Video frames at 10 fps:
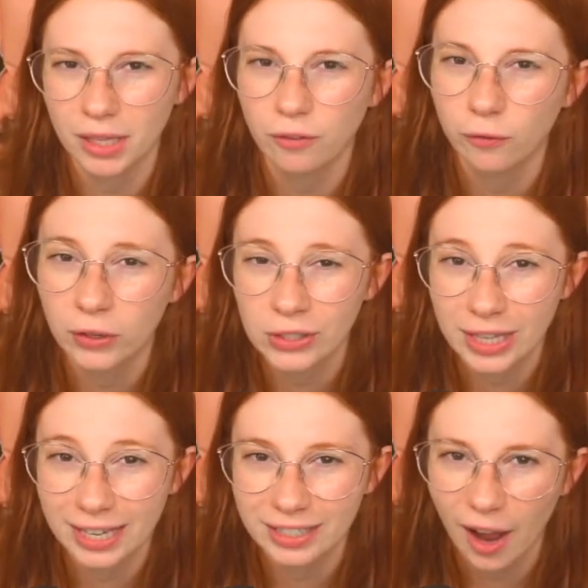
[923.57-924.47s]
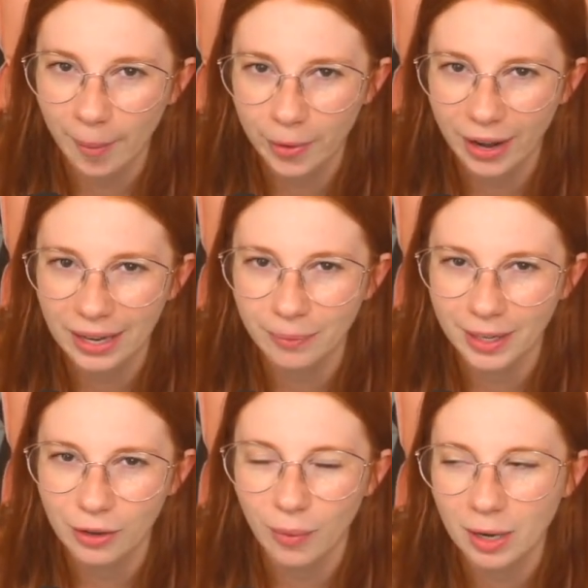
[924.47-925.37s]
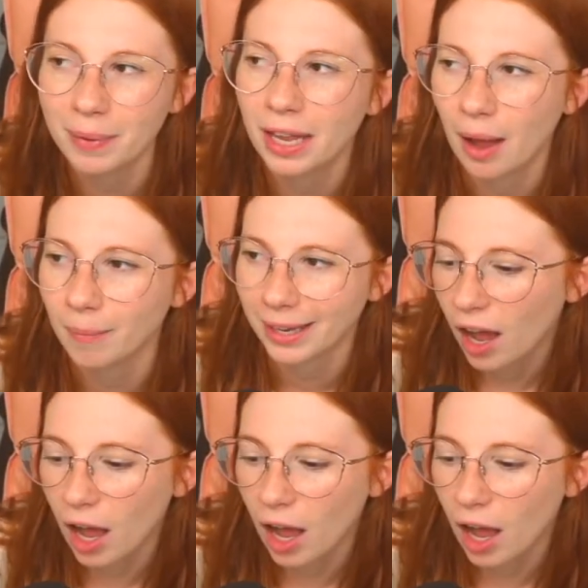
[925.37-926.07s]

the first thing to upgrade when you want to become like